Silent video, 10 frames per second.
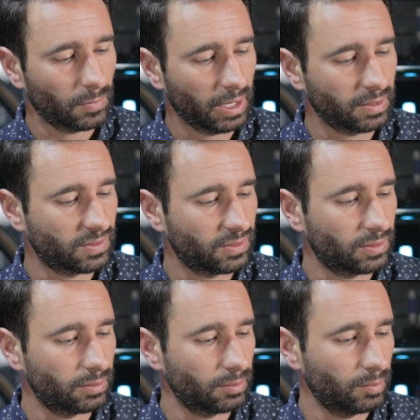
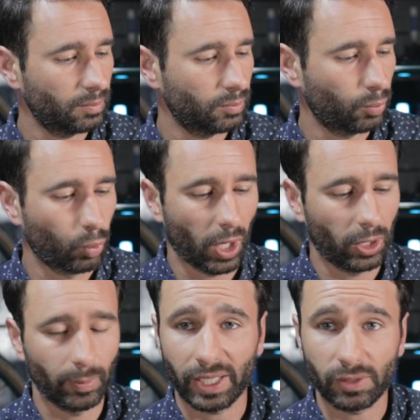It's
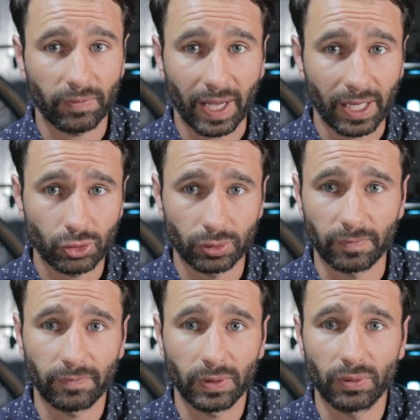well manufactured.
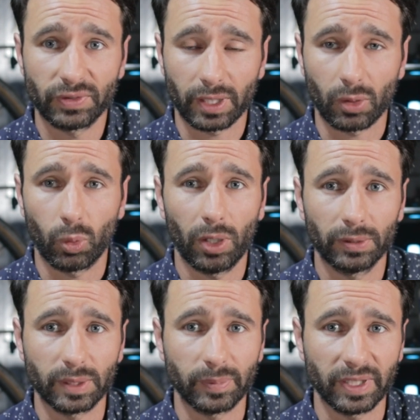It feels like a
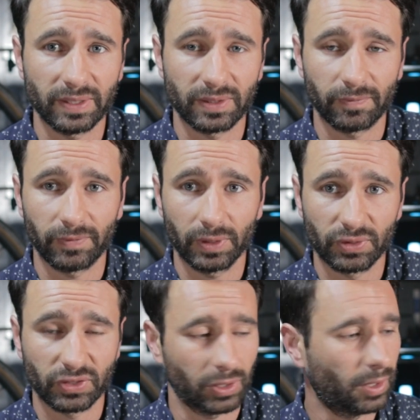quality piece. It
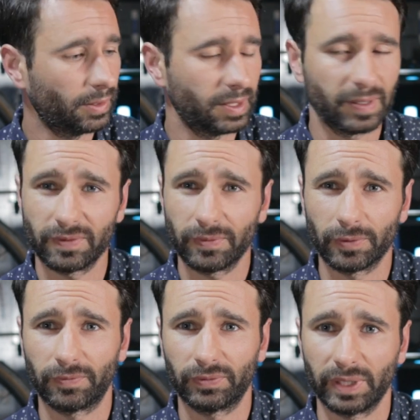feels solid. It doesn't
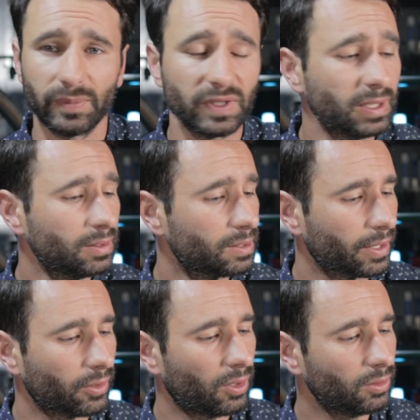feel flimsy
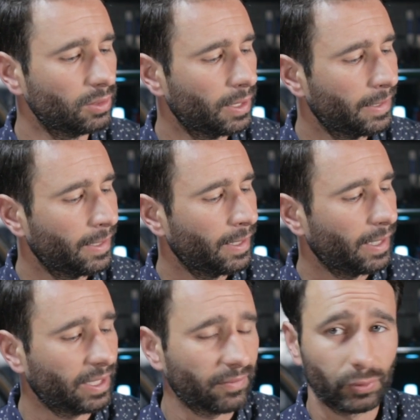at all.
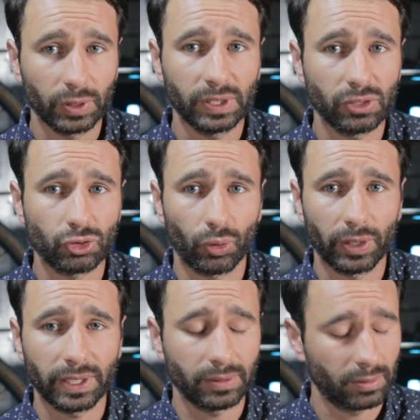And I've really
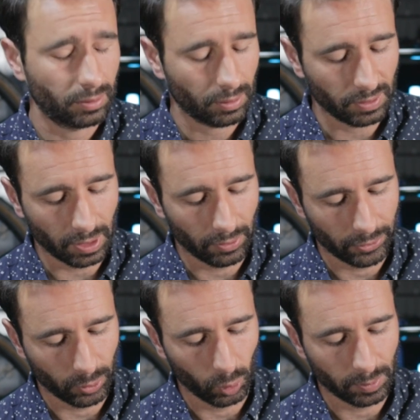enjoyed the
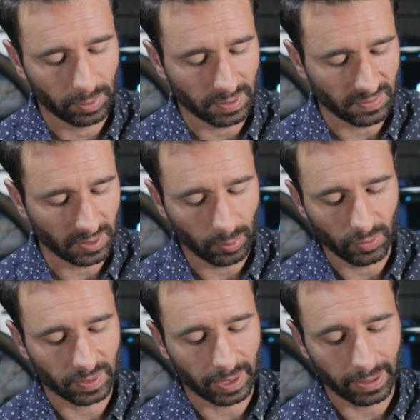other Woodman seat
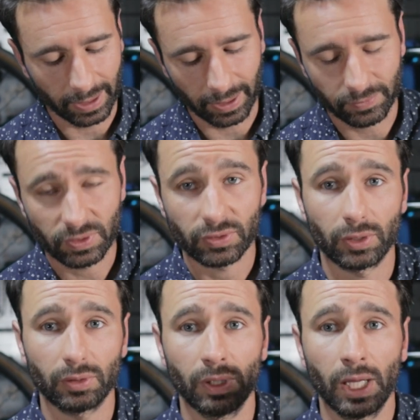posts that I have. And
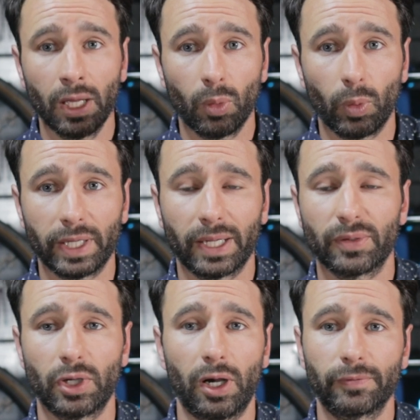so when I
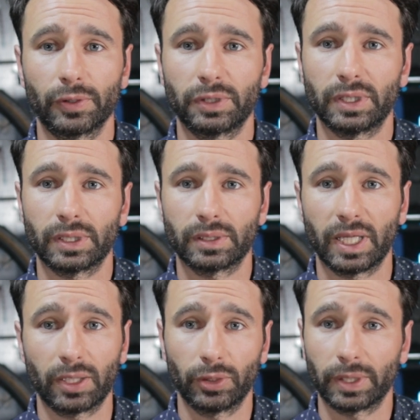was offered to
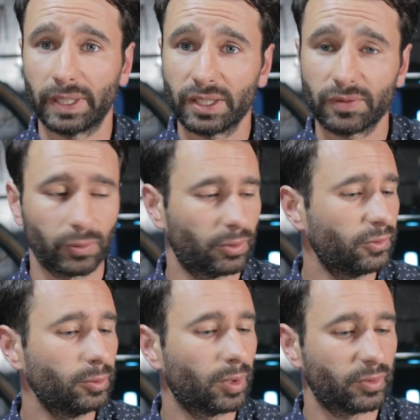take a look at this for
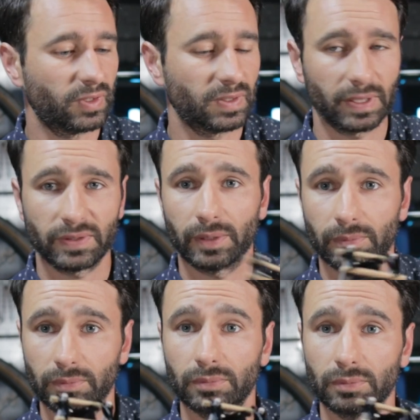review purposes, I said,
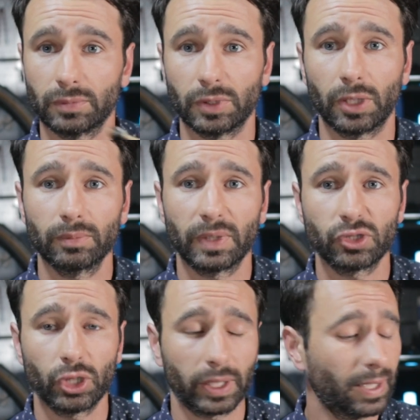you know,
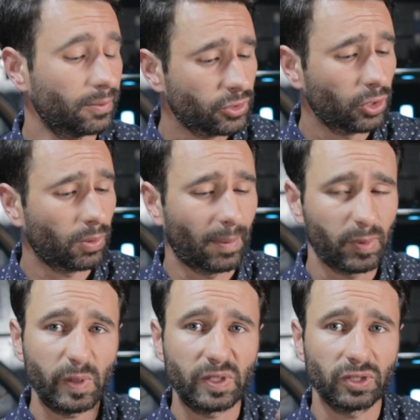let's check it out. So I'm
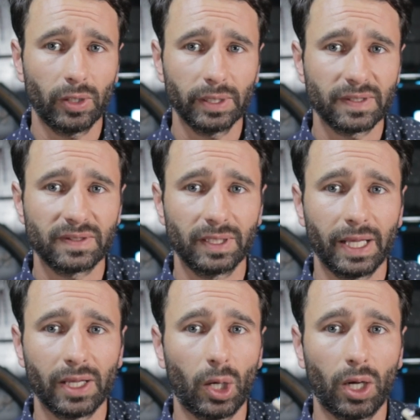gonna be installing this
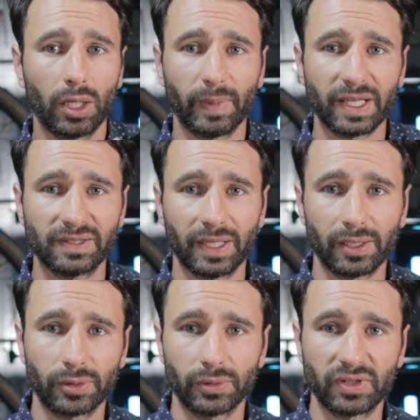today on my
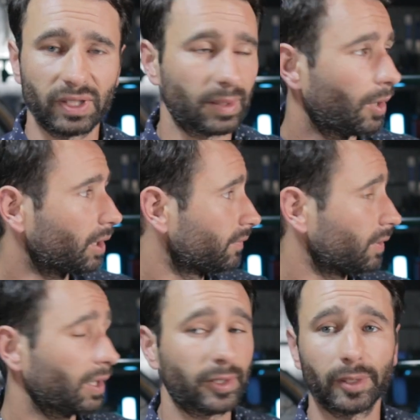Santa Cruz Stigmata I've
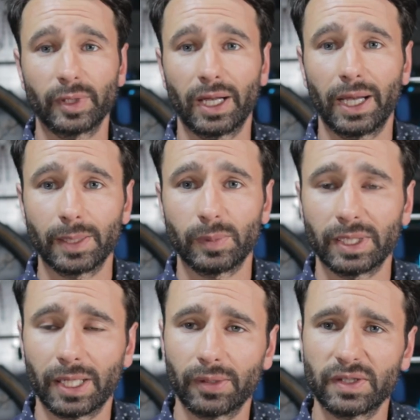got here behind
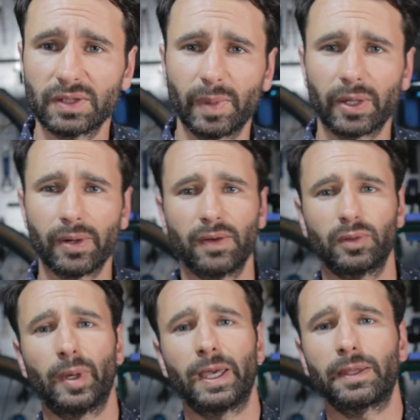me. Now, this is my
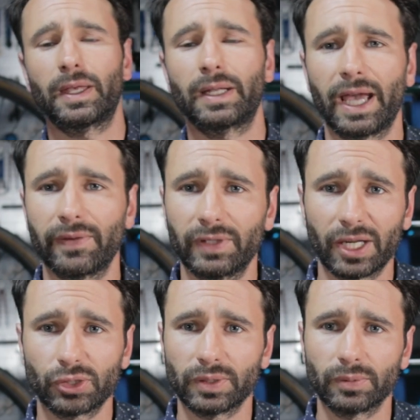gravel bike that I haven't
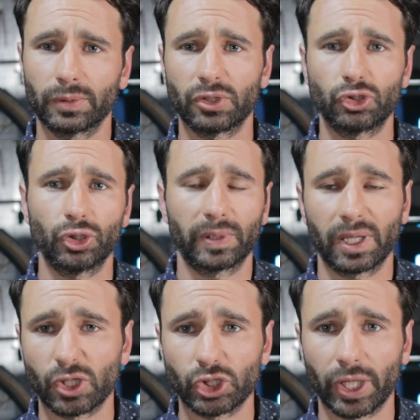actually really shown
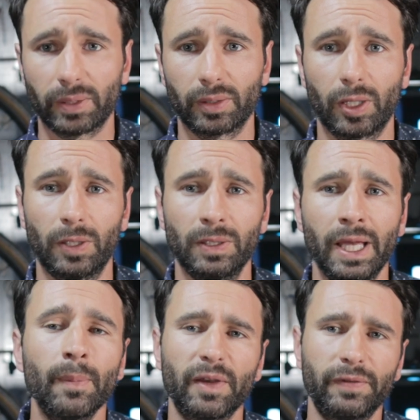on the channel at all,
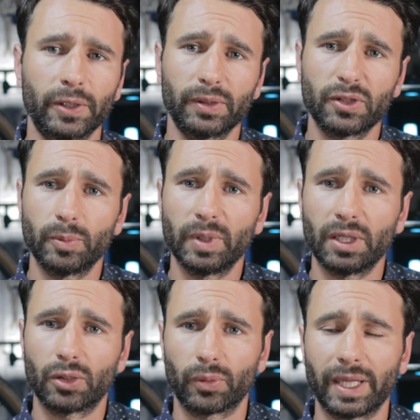but I figured this would be
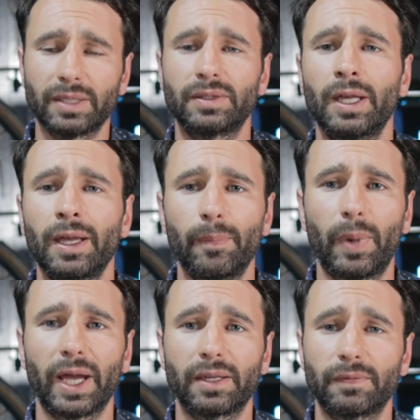a great
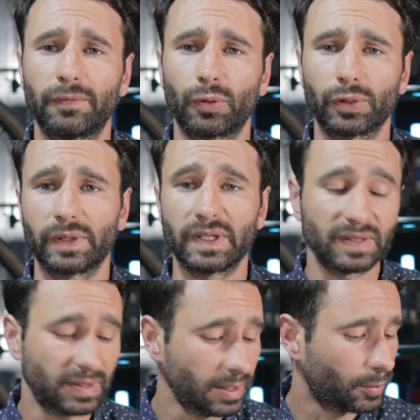bike for the
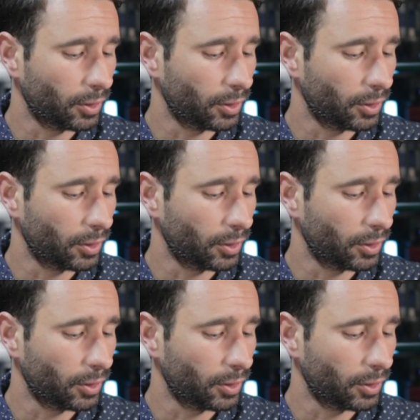seat